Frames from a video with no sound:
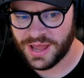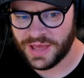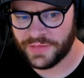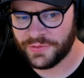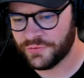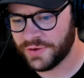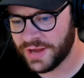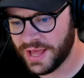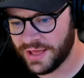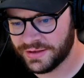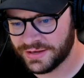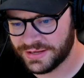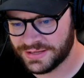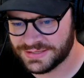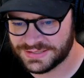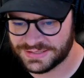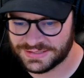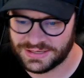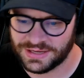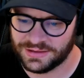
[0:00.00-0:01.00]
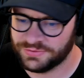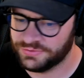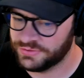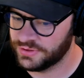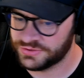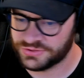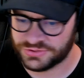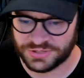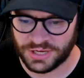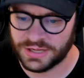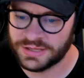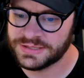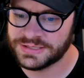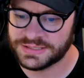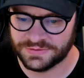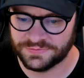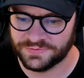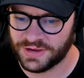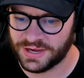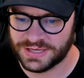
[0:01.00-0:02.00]
And the reality is like, there's
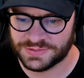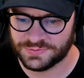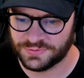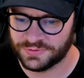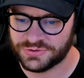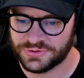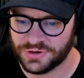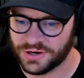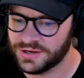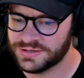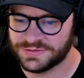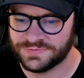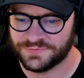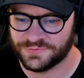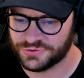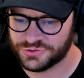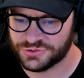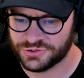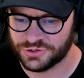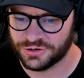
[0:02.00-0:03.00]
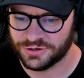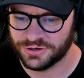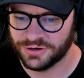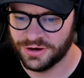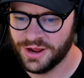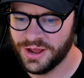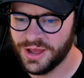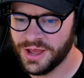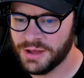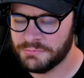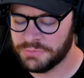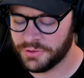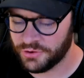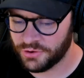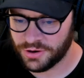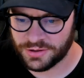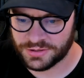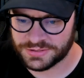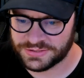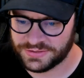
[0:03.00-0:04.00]
tons of guys with trucks for sure, but
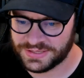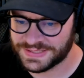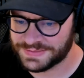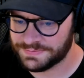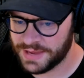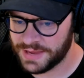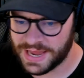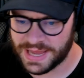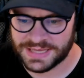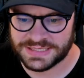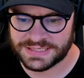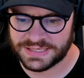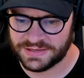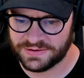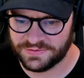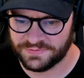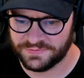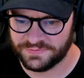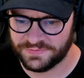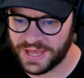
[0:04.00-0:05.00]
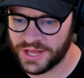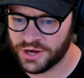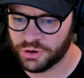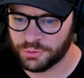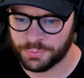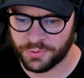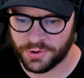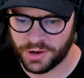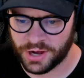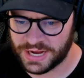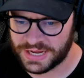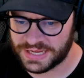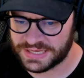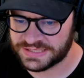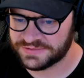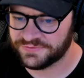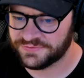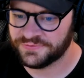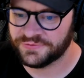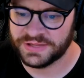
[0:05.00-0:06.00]
there are also these massive
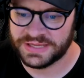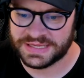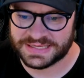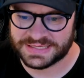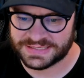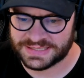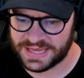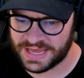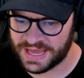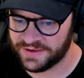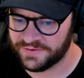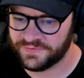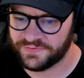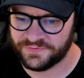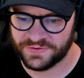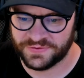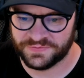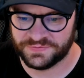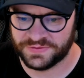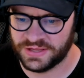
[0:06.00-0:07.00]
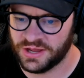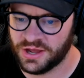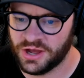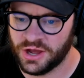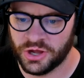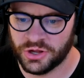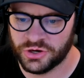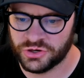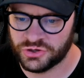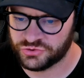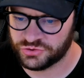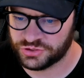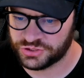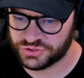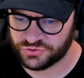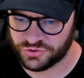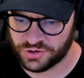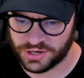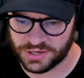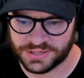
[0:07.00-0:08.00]
enterprise fleets that have 50,
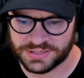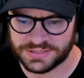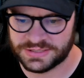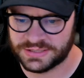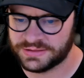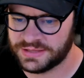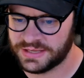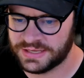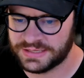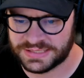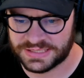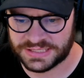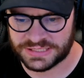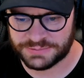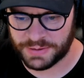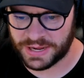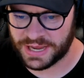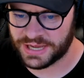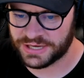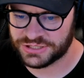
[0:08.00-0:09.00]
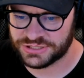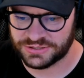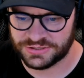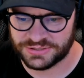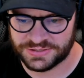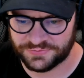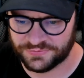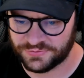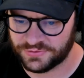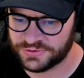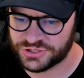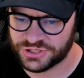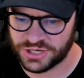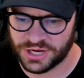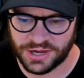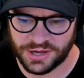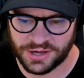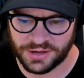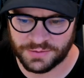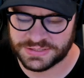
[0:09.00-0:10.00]
100 trucks that they dispatch at different
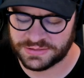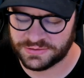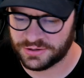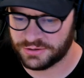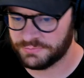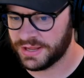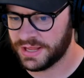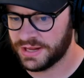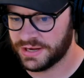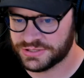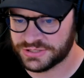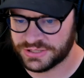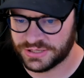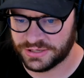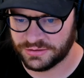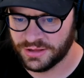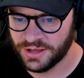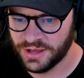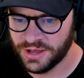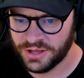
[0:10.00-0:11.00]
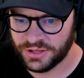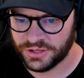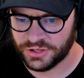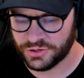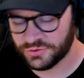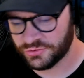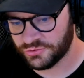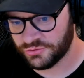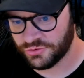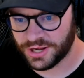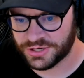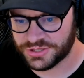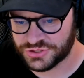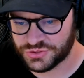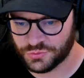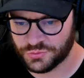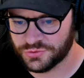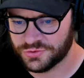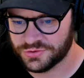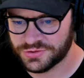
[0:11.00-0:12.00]
jobs, and they're managing, garage
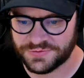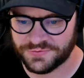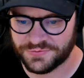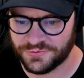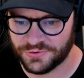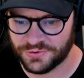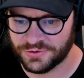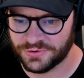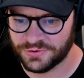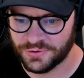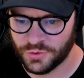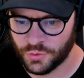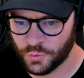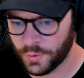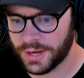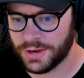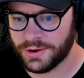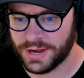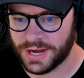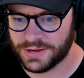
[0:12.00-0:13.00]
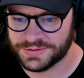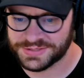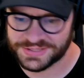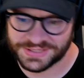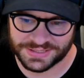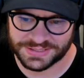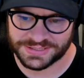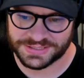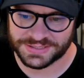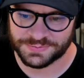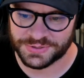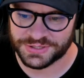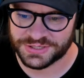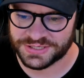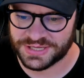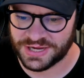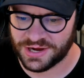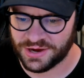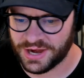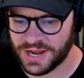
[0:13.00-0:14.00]
doors for warehouses as much
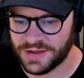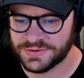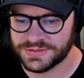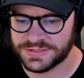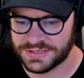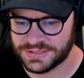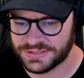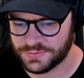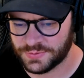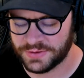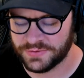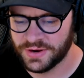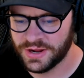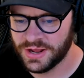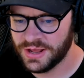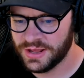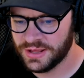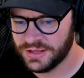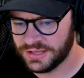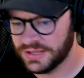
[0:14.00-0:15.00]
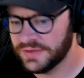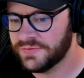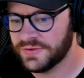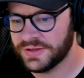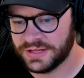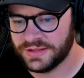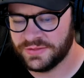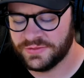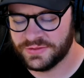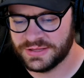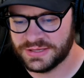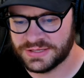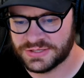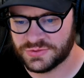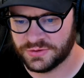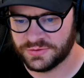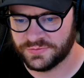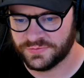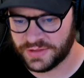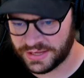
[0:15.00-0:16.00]
as they are houses or whatever. Even in these
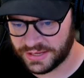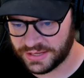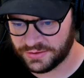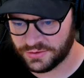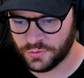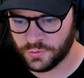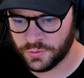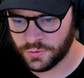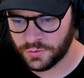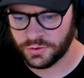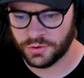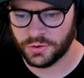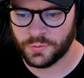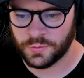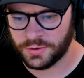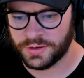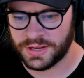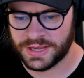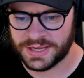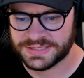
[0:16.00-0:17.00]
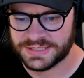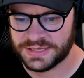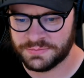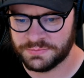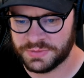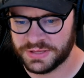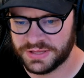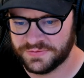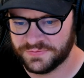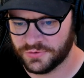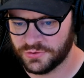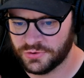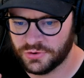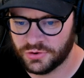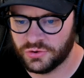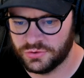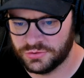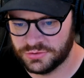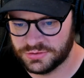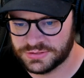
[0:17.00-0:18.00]
sort of like quote unquote SMB
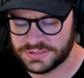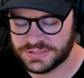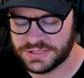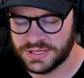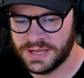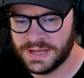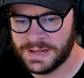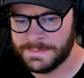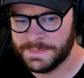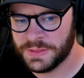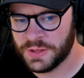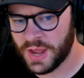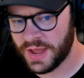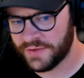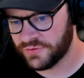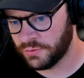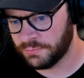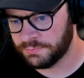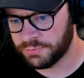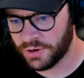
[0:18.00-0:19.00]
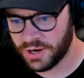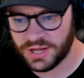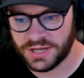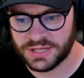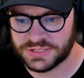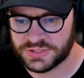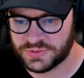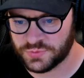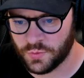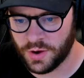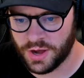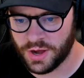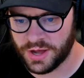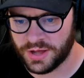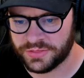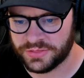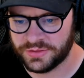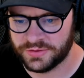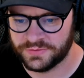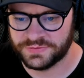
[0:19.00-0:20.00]
verticals, you have a broad
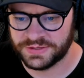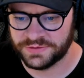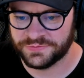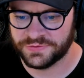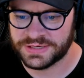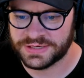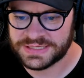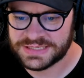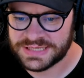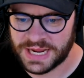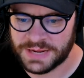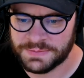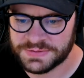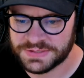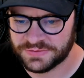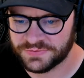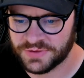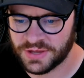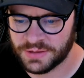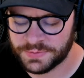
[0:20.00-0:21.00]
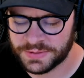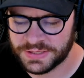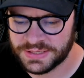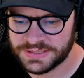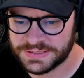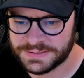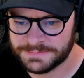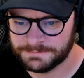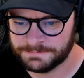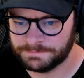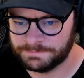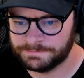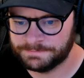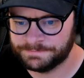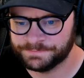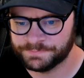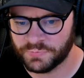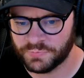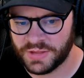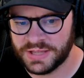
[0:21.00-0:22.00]
swath of different types of companies.
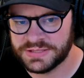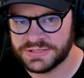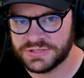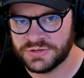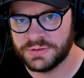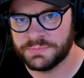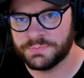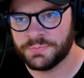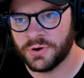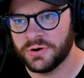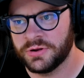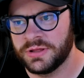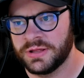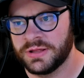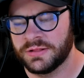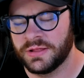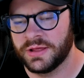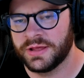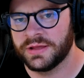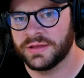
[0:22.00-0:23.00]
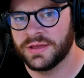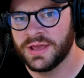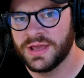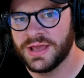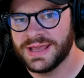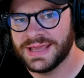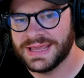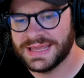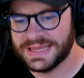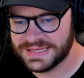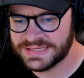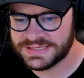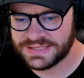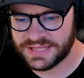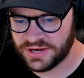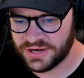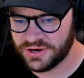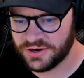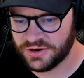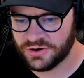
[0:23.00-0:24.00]
And so in parking, like,
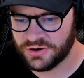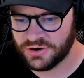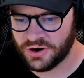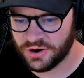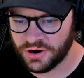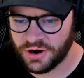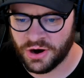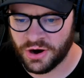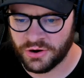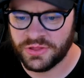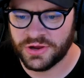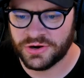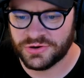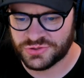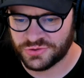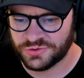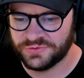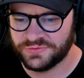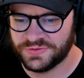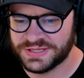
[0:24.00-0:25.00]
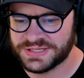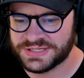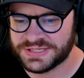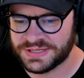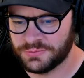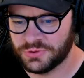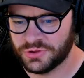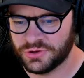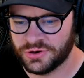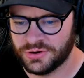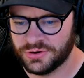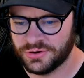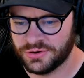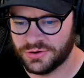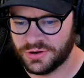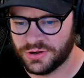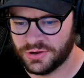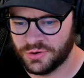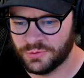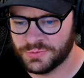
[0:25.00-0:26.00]
are there sort of these
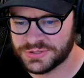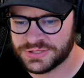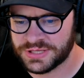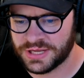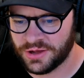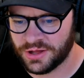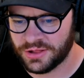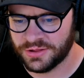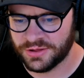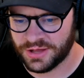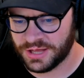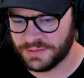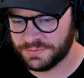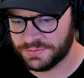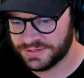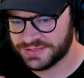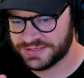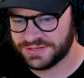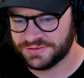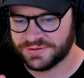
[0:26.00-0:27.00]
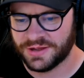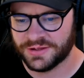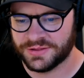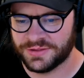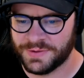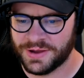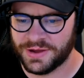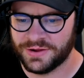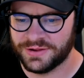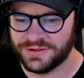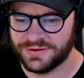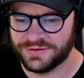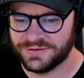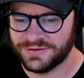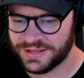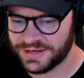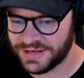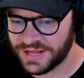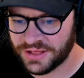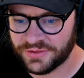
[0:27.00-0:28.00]
similar, almost like oligopolies you talked about
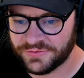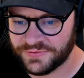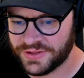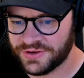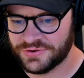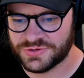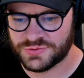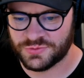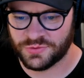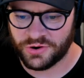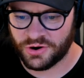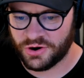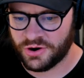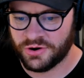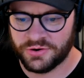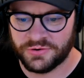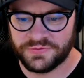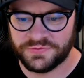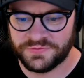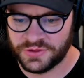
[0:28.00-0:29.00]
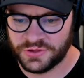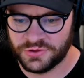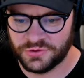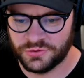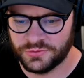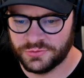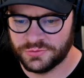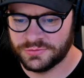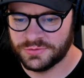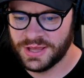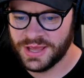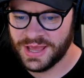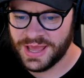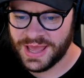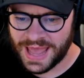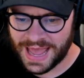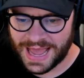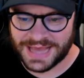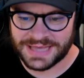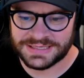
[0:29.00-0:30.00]
in elevators, where there are a few
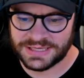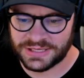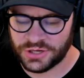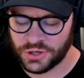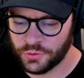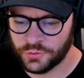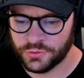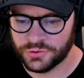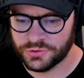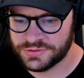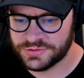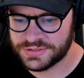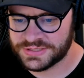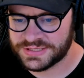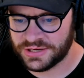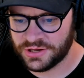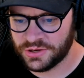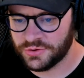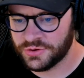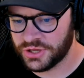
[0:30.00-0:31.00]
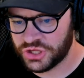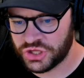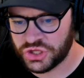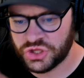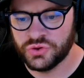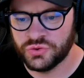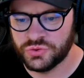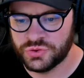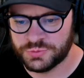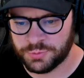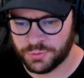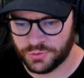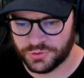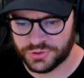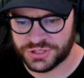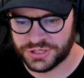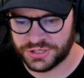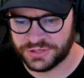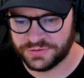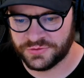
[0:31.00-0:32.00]
asset owners that own a huge
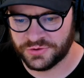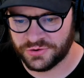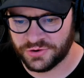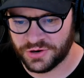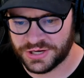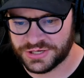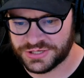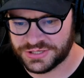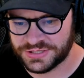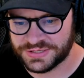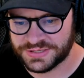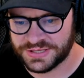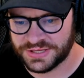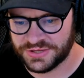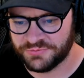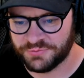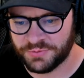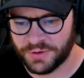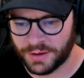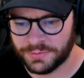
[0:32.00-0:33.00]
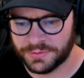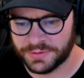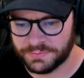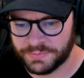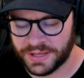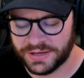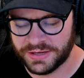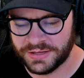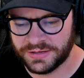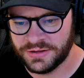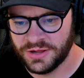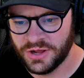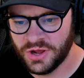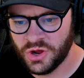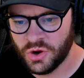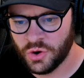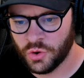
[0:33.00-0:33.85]
portion of the garages that you've probably been in?